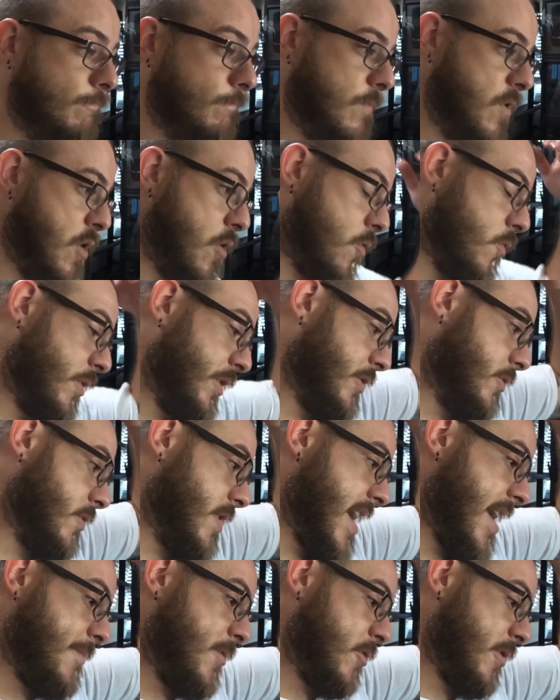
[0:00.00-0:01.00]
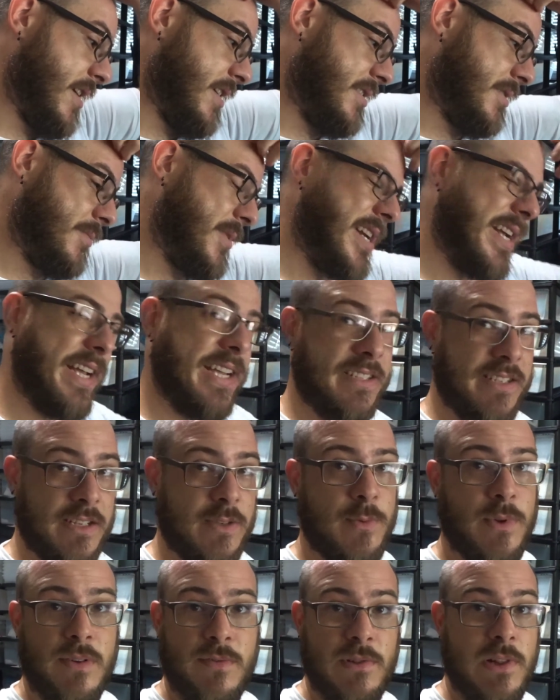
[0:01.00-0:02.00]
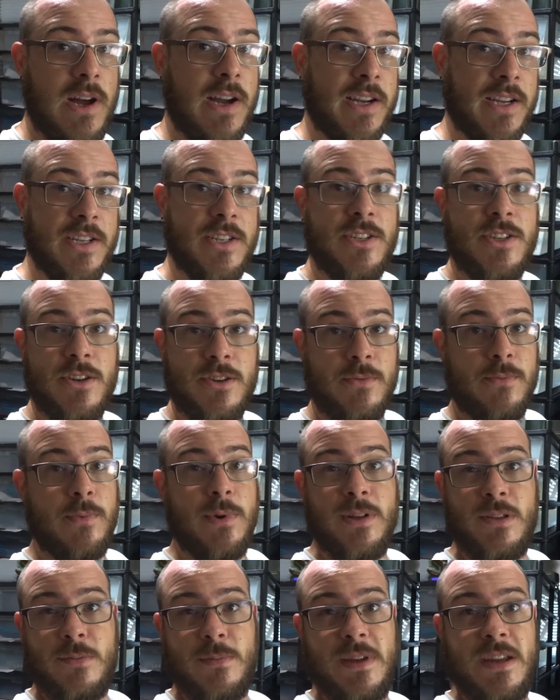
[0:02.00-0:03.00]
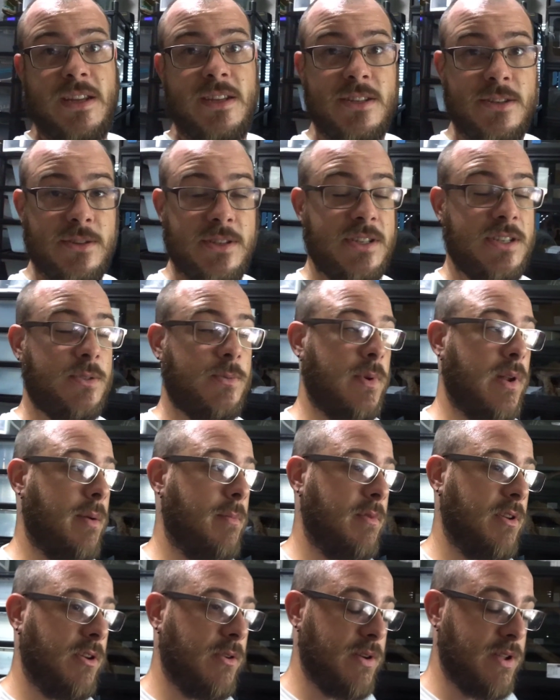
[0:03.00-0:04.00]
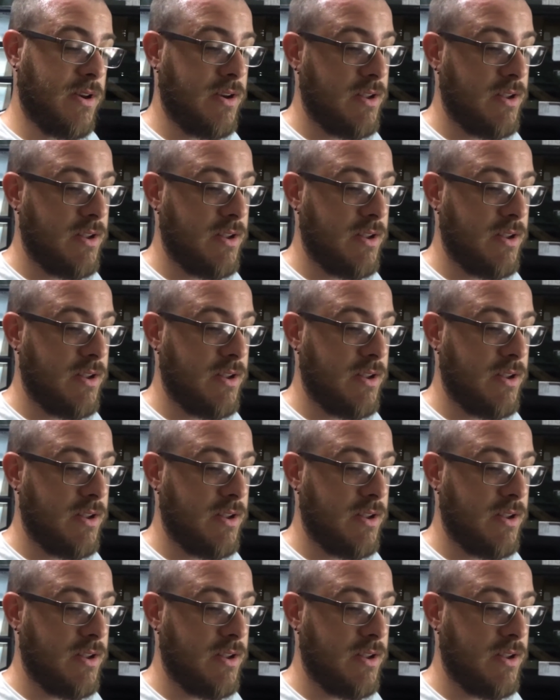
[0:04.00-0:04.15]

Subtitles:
No real rhyme or reason, but I guess that's what a vlog is. You're with me, so this is what I'm doing.